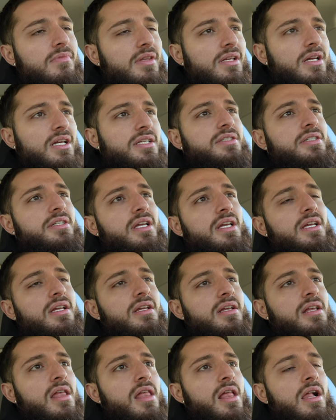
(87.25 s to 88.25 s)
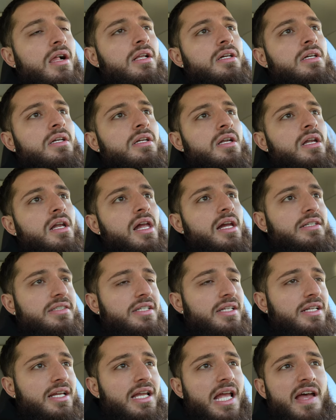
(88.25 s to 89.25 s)
yesterday and
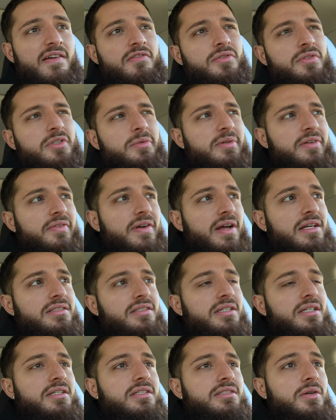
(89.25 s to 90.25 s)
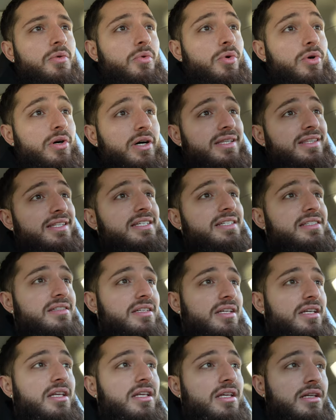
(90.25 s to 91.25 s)
today, I haven't really been fasting because I want this
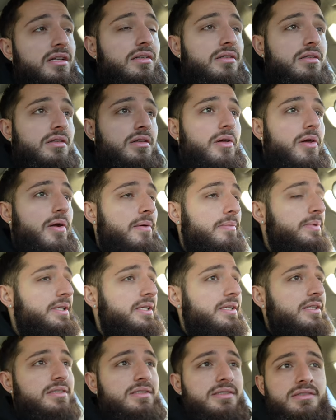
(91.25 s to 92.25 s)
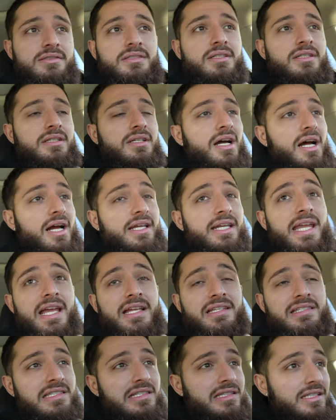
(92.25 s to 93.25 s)
to heal, because I
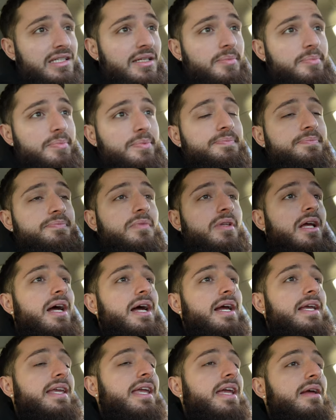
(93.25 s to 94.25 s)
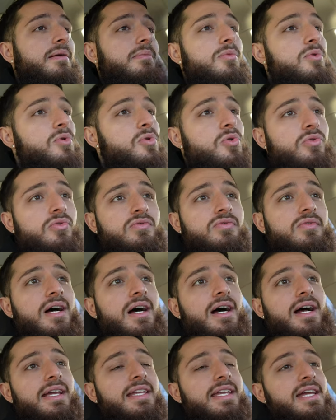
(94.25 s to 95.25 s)
can't sleep. I can't
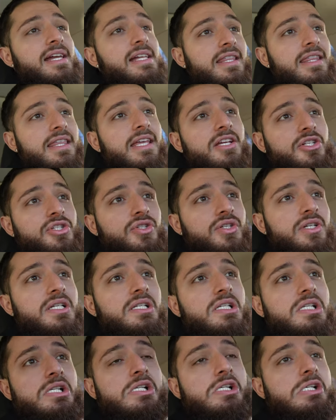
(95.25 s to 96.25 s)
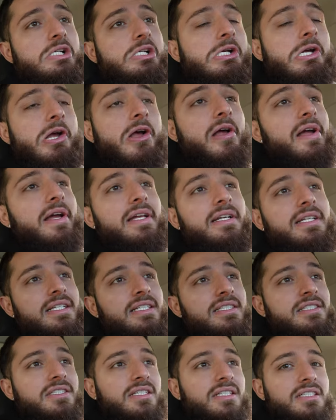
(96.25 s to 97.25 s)
move. I can't think straight. And
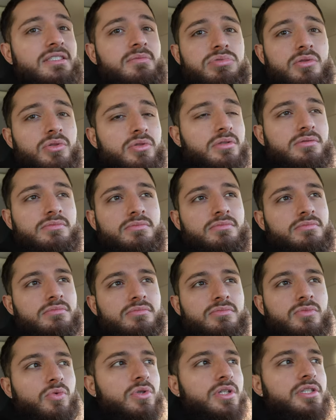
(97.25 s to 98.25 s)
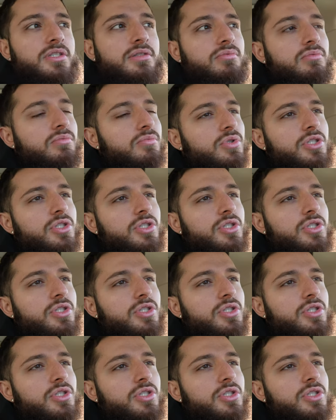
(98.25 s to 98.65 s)
it's brutal. Worst